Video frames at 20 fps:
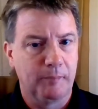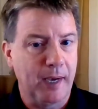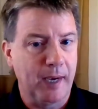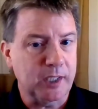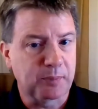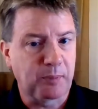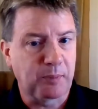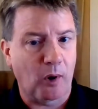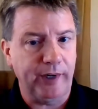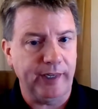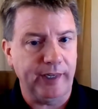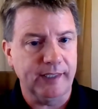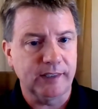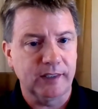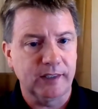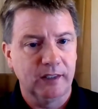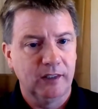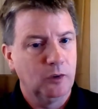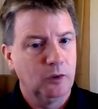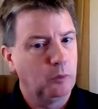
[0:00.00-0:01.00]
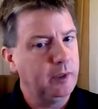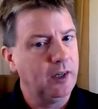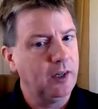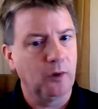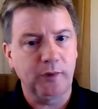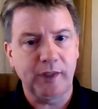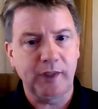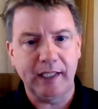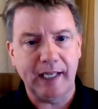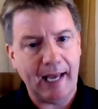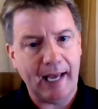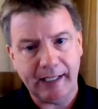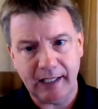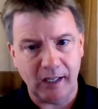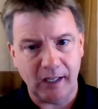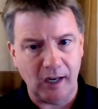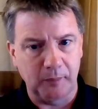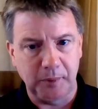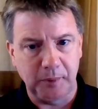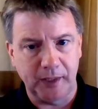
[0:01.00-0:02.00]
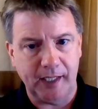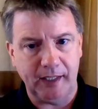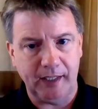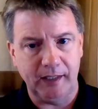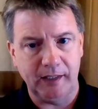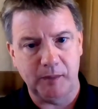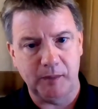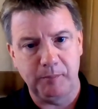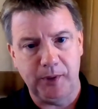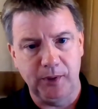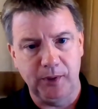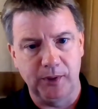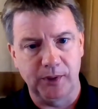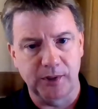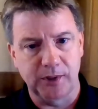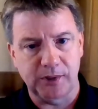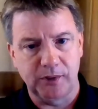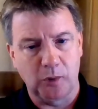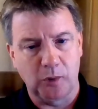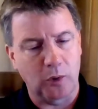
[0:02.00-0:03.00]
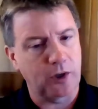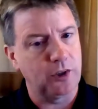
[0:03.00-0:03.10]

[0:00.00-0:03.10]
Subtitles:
The best part is we don't need any complicated computers